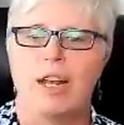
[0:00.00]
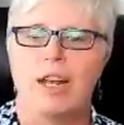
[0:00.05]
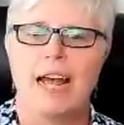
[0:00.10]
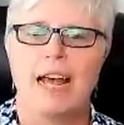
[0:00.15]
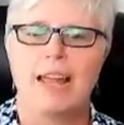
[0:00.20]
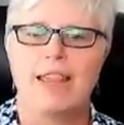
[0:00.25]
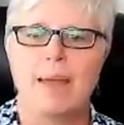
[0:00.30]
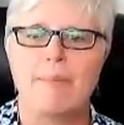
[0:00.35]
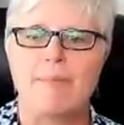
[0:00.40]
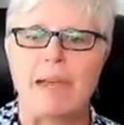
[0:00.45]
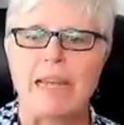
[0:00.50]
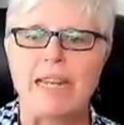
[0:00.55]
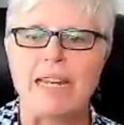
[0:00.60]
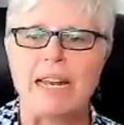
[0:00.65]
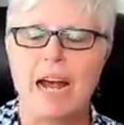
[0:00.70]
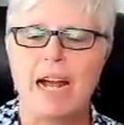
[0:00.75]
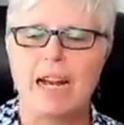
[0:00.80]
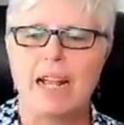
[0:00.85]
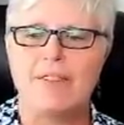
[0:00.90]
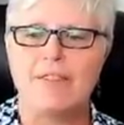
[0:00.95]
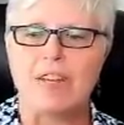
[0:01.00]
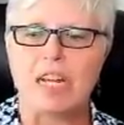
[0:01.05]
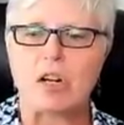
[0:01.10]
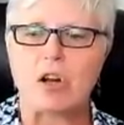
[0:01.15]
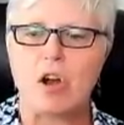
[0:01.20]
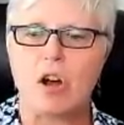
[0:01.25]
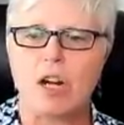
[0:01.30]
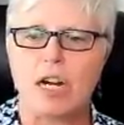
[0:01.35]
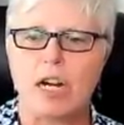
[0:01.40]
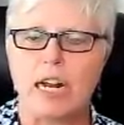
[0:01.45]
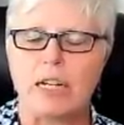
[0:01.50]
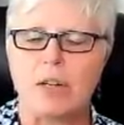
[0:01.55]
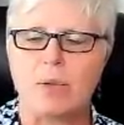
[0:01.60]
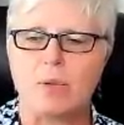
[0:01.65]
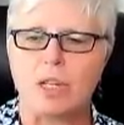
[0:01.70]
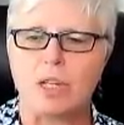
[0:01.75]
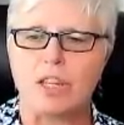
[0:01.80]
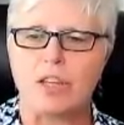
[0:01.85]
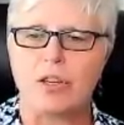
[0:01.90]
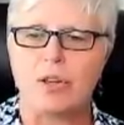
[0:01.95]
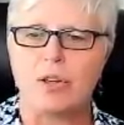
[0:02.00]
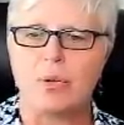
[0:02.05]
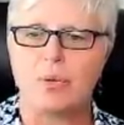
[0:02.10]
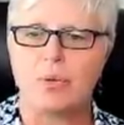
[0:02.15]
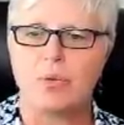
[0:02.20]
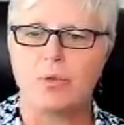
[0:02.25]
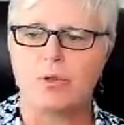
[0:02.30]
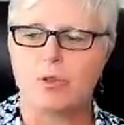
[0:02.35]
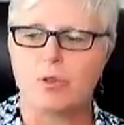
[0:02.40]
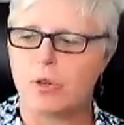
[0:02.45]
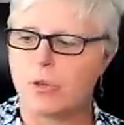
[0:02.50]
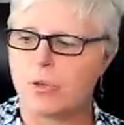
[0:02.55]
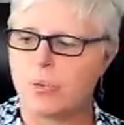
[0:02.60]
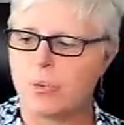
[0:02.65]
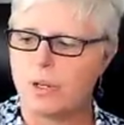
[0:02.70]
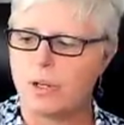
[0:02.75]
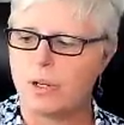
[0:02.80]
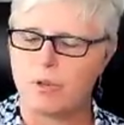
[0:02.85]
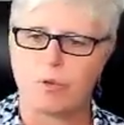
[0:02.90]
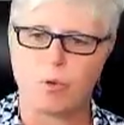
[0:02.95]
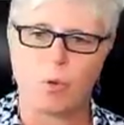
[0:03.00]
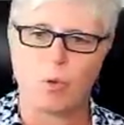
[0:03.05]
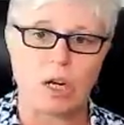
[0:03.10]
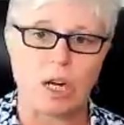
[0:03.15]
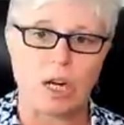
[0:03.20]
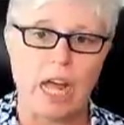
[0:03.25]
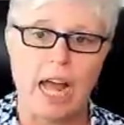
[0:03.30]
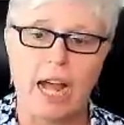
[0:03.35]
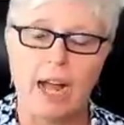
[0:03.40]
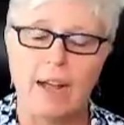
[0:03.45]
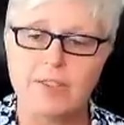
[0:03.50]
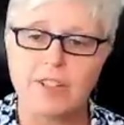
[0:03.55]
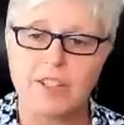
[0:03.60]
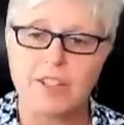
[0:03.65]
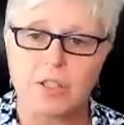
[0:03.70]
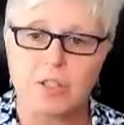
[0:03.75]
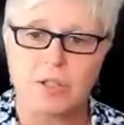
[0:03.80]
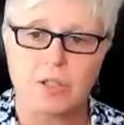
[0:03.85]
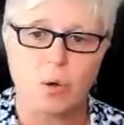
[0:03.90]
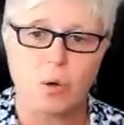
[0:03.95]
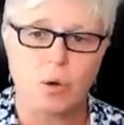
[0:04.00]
Now, they may not have incarnated with you for three or four lives,